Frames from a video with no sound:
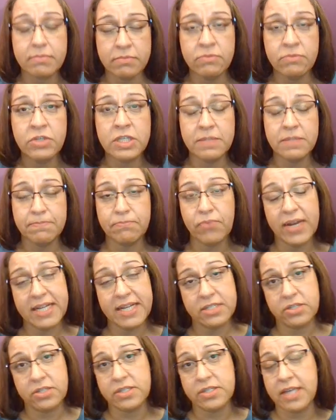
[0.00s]
Just
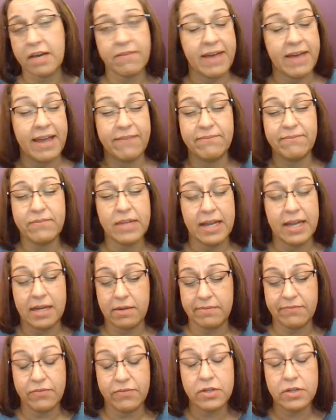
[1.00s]
brace yourself. I know.
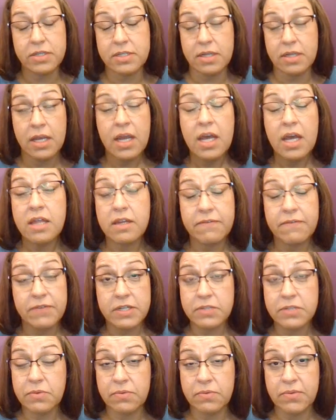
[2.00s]
The
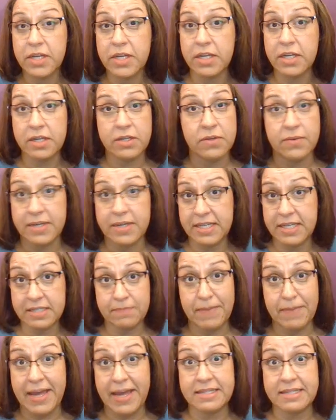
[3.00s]
first one we're going to do is
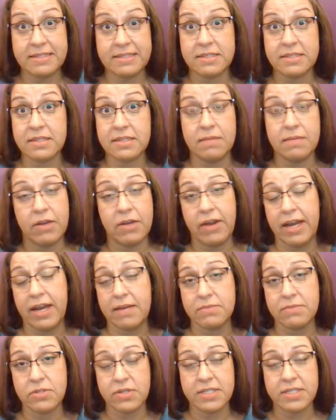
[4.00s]
pets. It's going to be great.
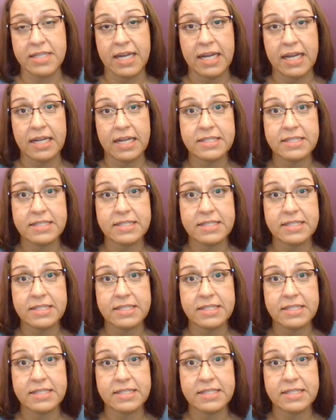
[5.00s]
I'm so excited.